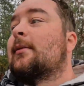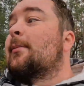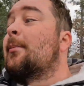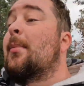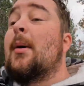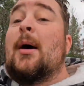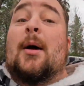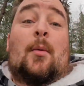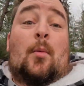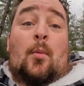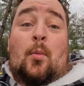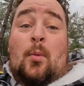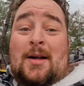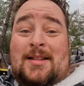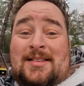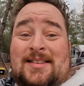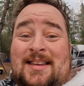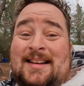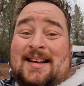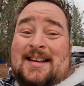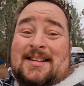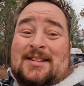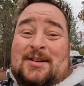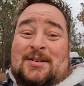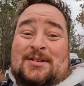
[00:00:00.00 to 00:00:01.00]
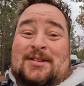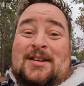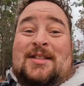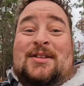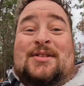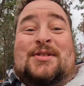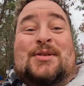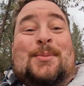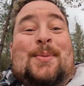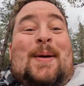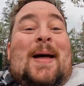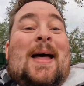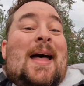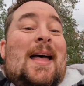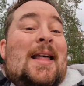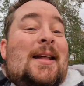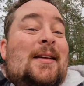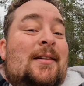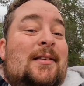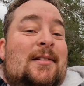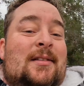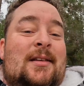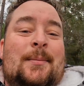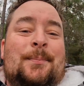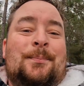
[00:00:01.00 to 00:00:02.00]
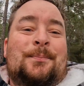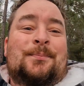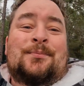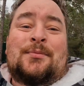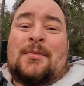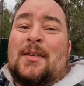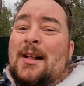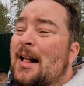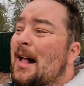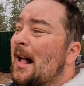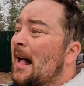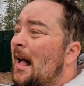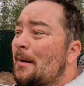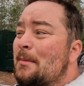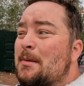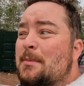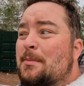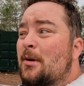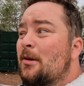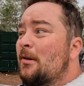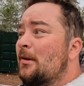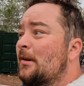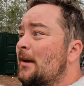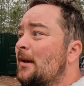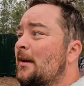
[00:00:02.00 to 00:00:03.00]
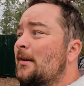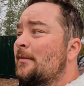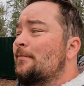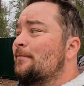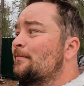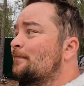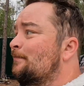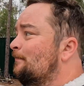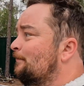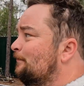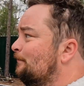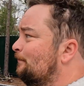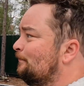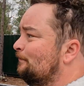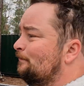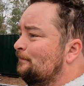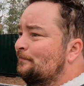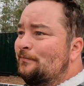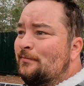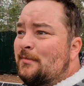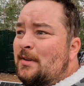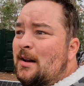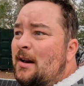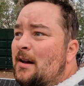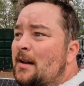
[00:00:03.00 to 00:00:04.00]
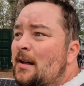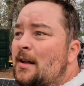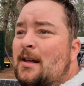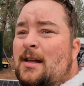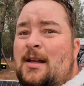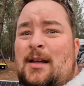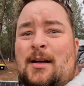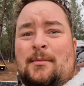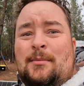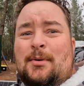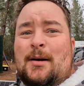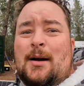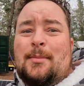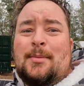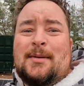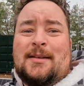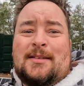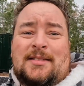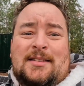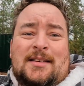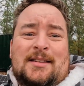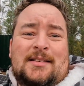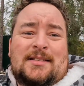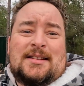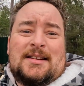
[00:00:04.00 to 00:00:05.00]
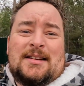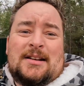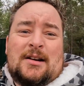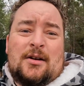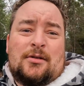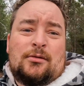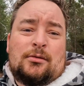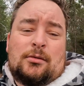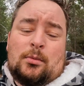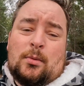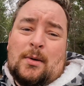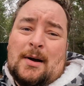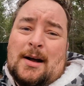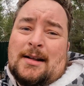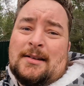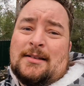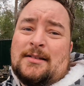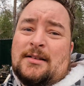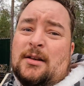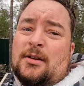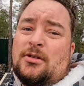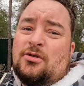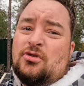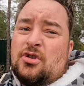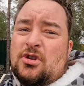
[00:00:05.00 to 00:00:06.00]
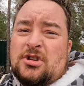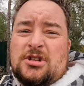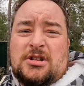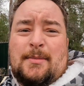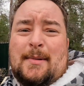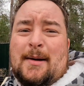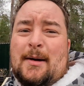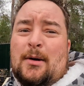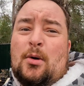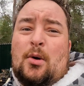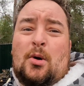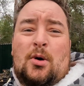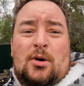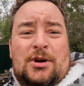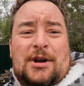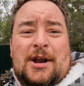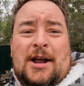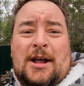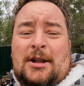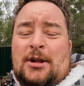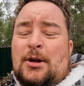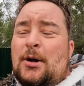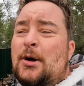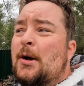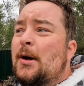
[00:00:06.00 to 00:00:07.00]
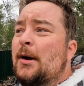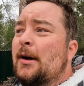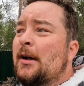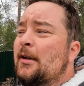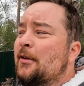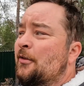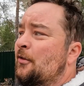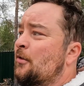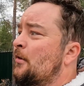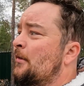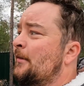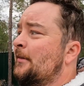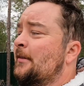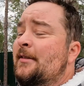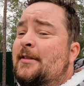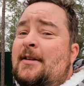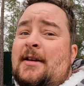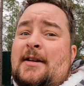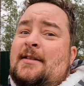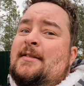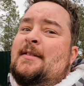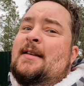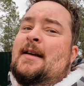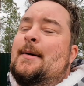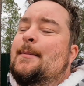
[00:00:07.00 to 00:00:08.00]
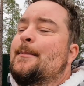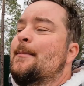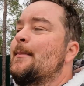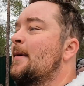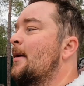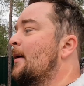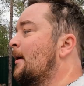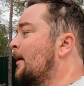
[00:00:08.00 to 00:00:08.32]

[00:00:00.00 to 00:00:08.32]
But once I get those other 2 panels, I'll be pulling in probably 1600 watts just about all day long as the sun is out,